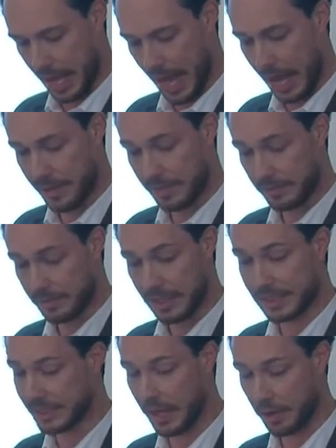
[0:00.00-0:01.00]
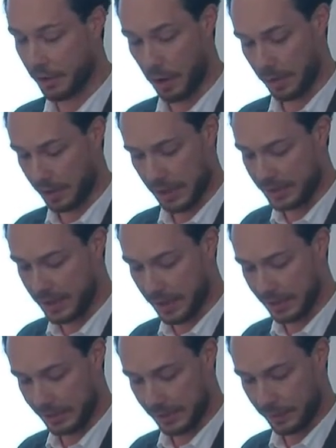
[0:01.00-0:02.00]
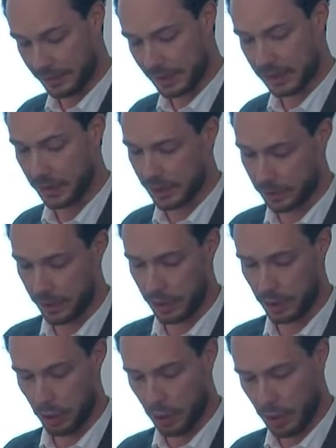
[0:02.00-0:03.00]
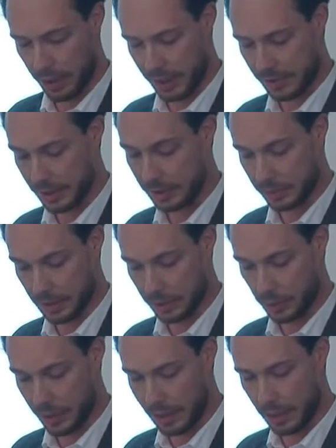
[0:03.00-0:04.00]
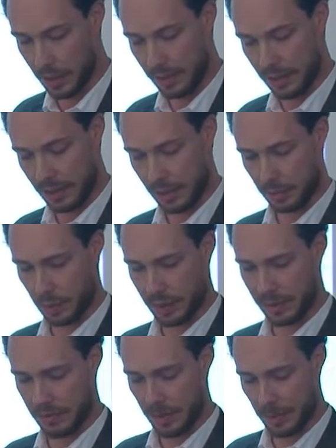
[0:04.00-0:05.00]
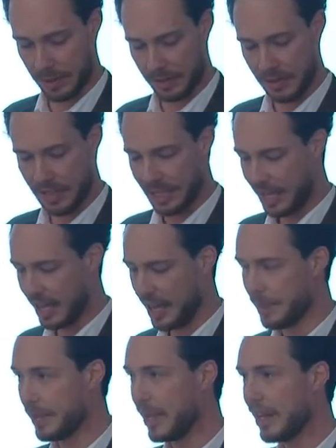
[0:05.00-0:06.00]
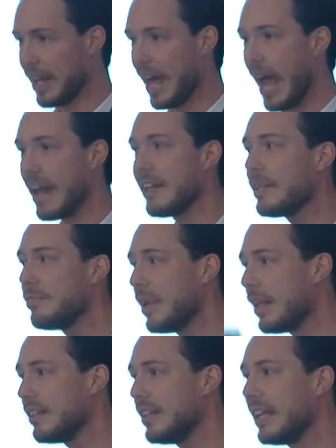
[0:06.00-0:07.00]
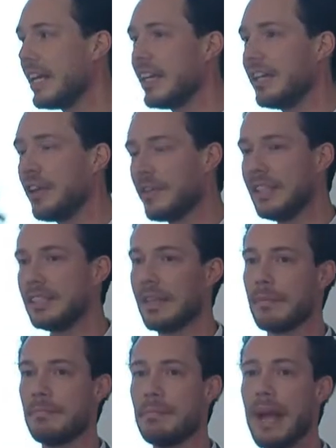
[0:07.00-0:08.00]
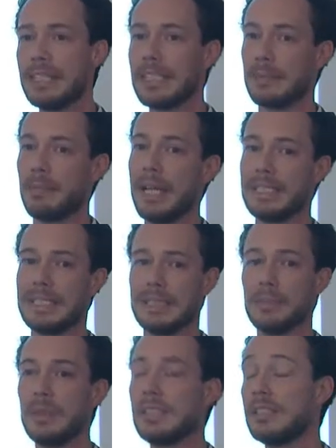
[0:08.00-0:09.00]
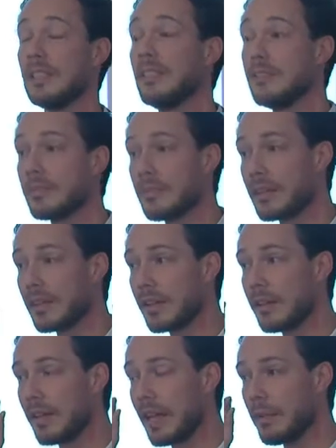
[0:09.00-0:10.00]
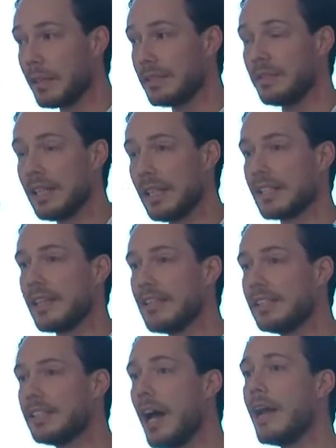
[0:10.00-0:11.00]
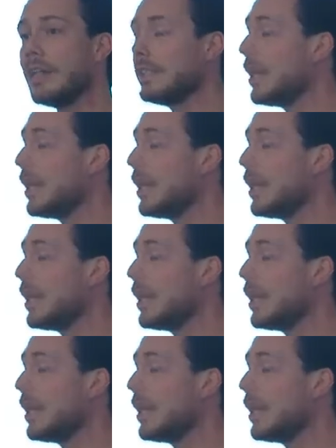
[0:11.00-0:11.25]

And this is now growing. It started in San Francisco, there's one in New York, there's one in London, and there's one in Dublin. And these are magic places in which you realize that design is